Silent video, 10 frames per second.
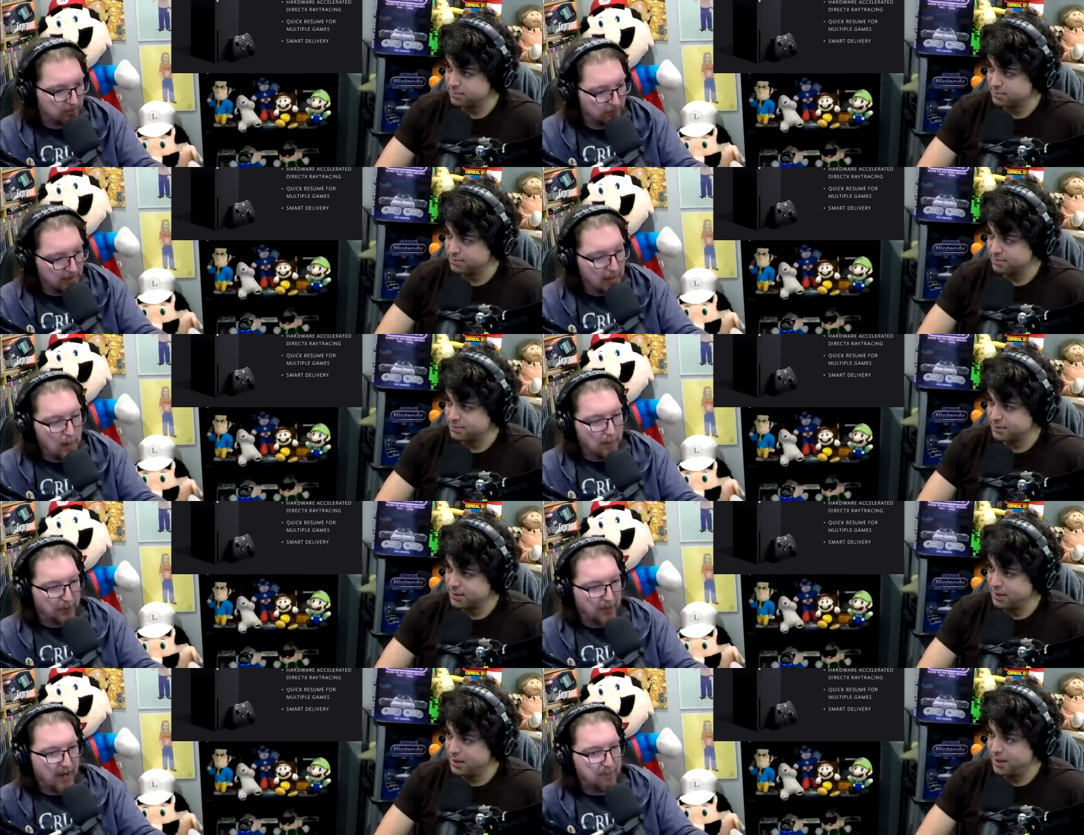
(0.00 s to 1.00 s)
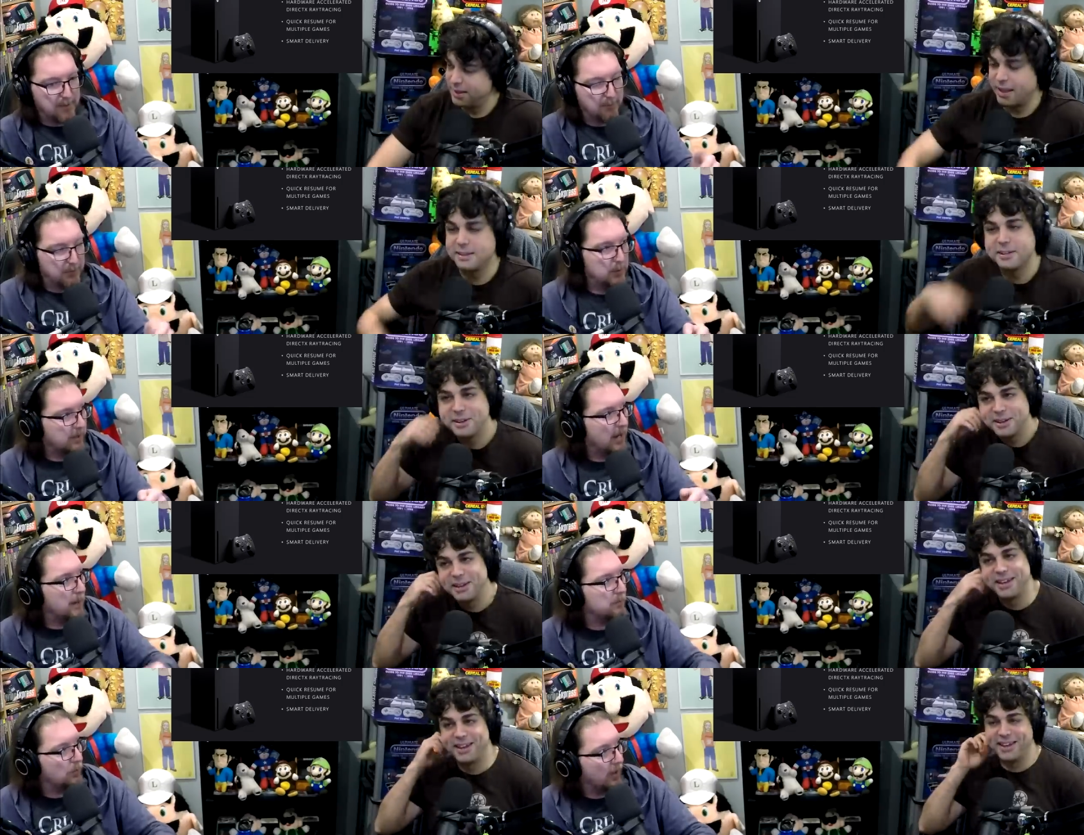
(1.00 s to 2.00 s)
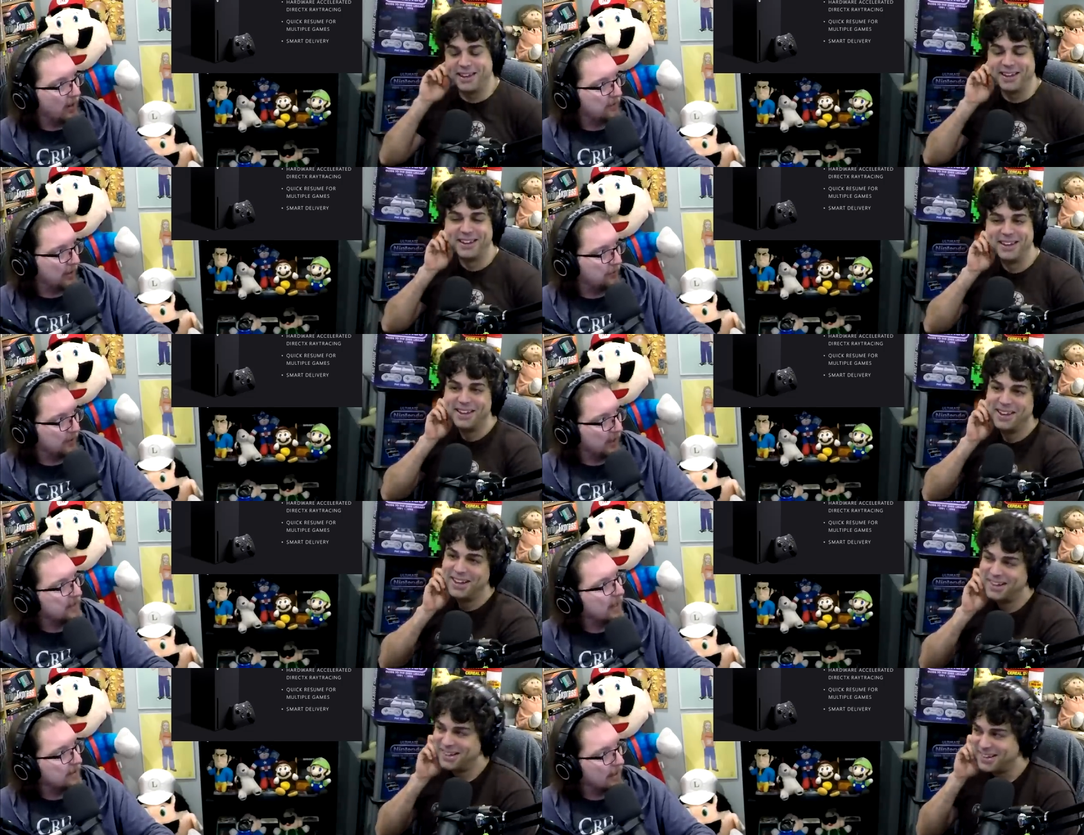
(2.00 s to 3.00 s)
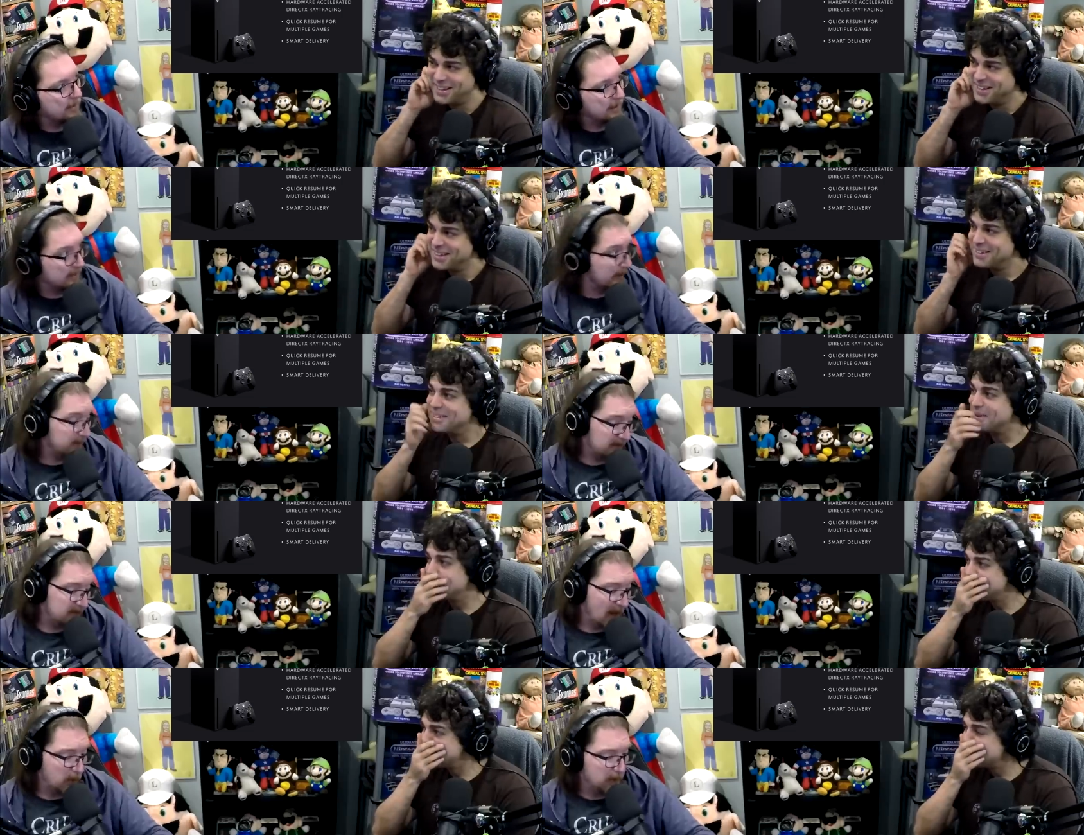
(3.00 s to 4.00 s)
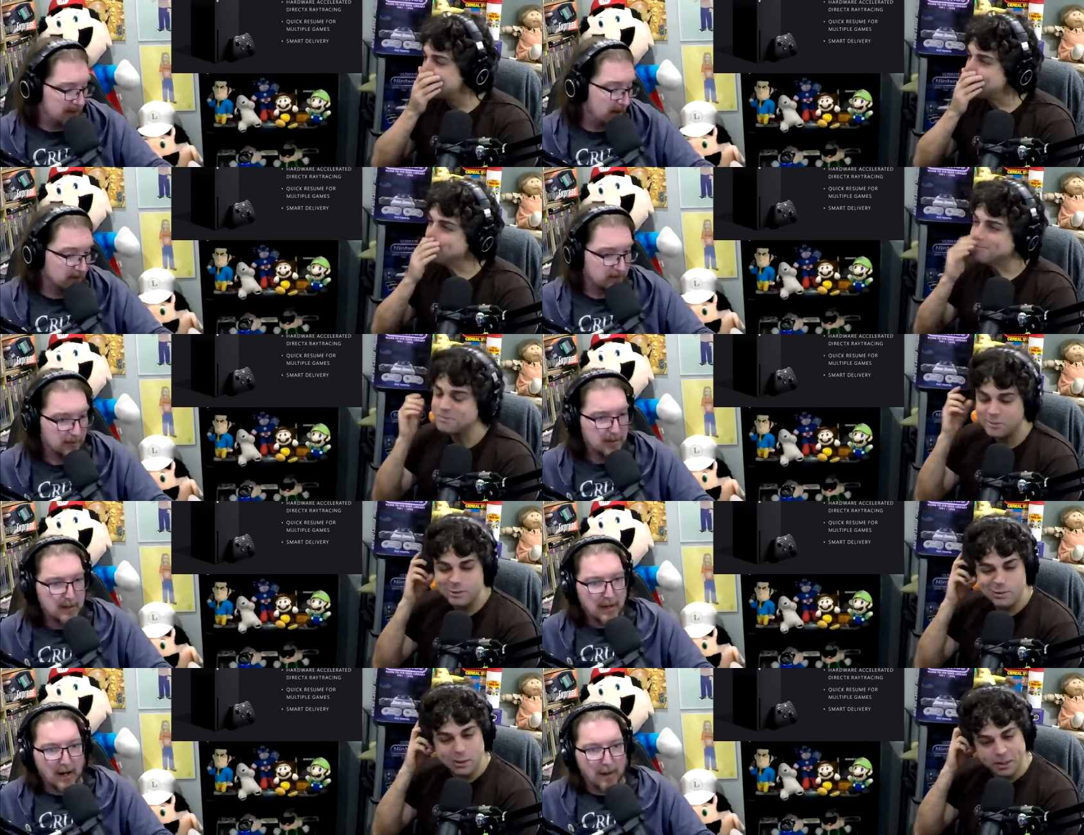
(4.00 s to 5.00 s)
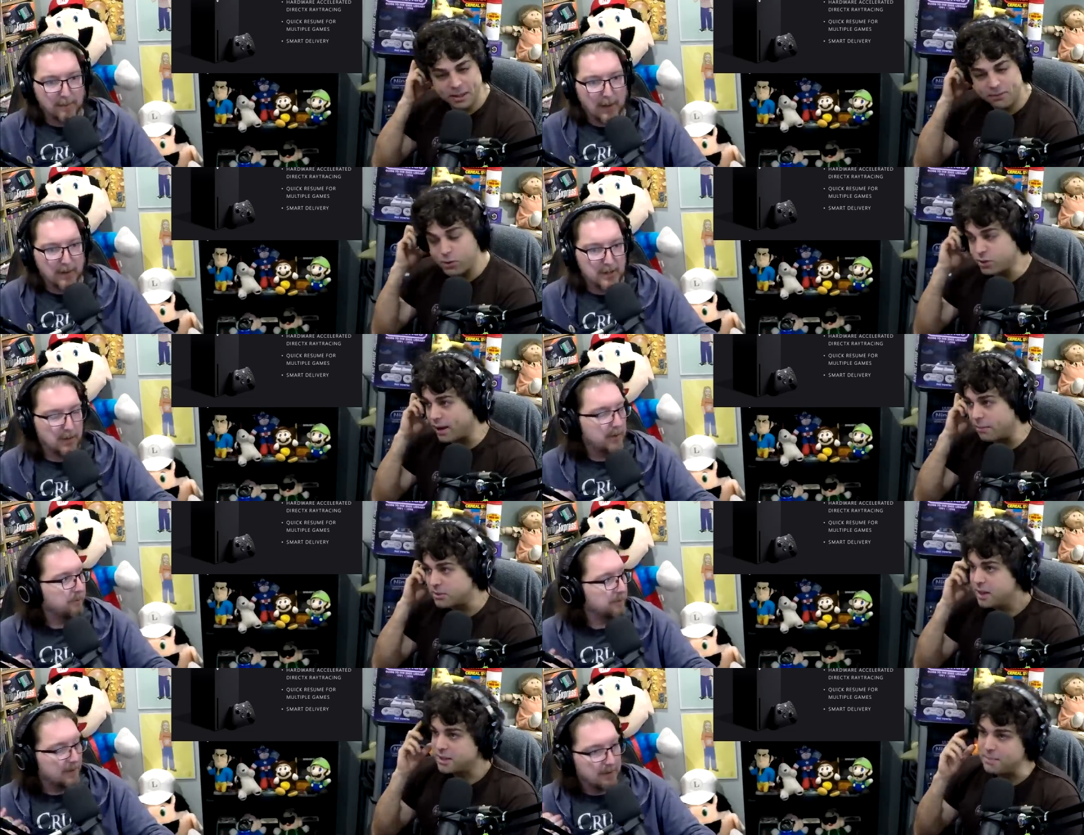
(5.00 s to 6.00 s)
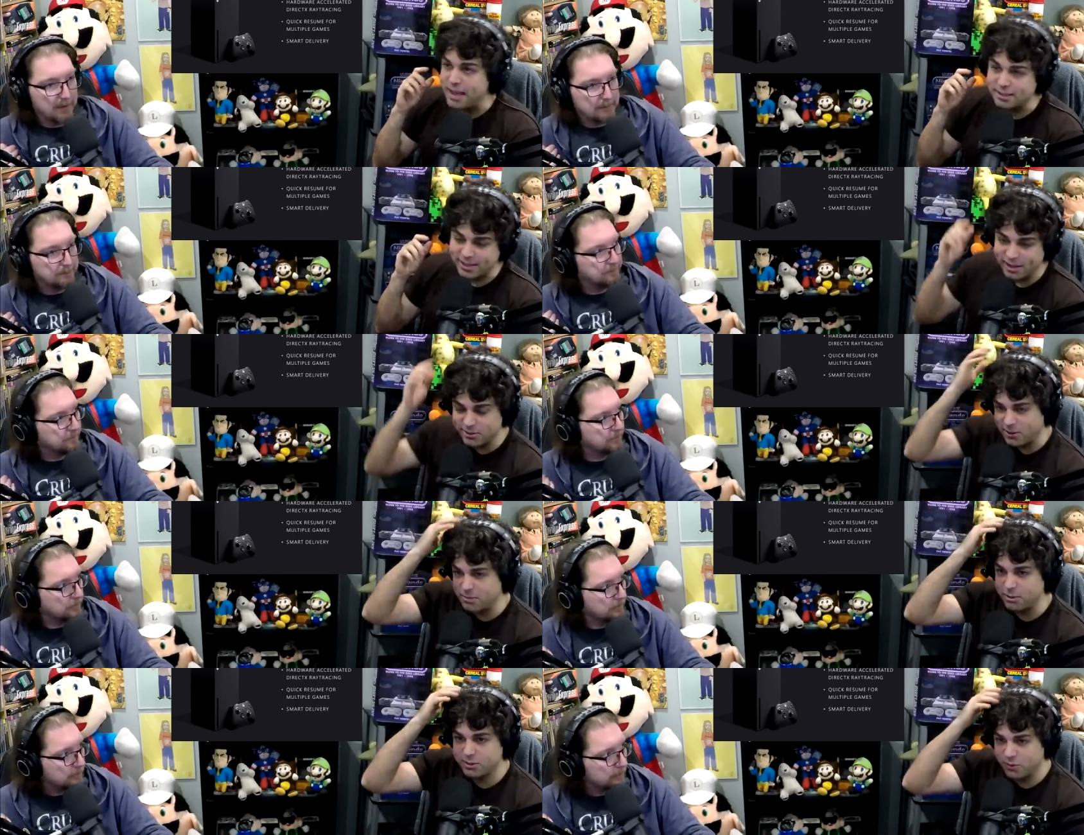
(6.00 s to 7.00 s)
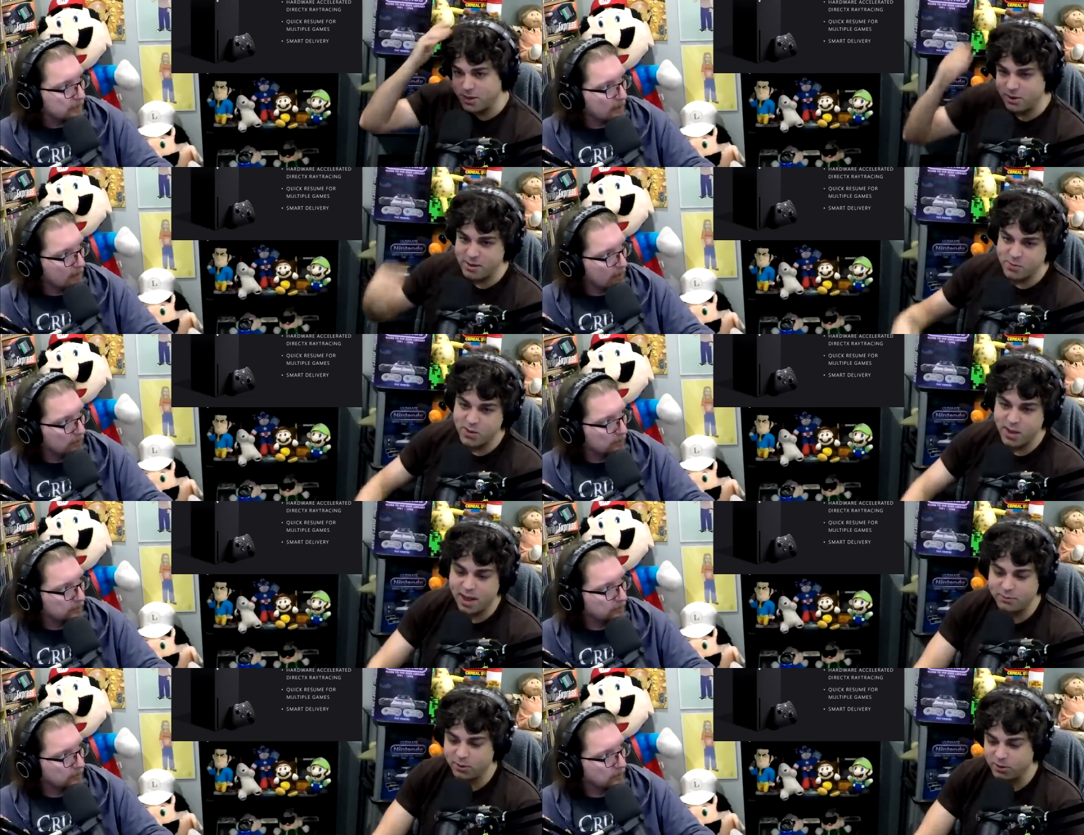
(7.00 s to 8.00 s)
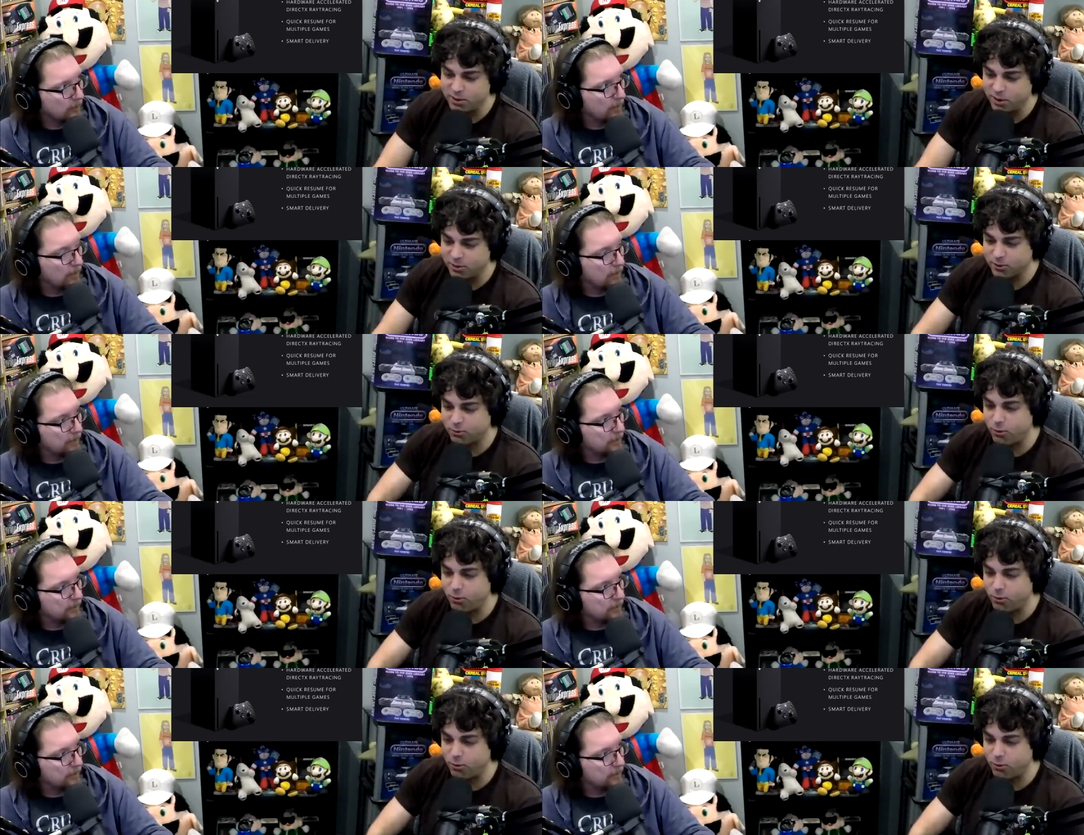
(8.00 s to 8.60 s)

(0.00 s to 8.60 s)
Speaker 1: use of it, but there have been That's... a few times where I, I feel like that that that that that would be nice. Um, that way you times.
Speaker 2: don't. To me, it sounds like almost when you, you, when you have your your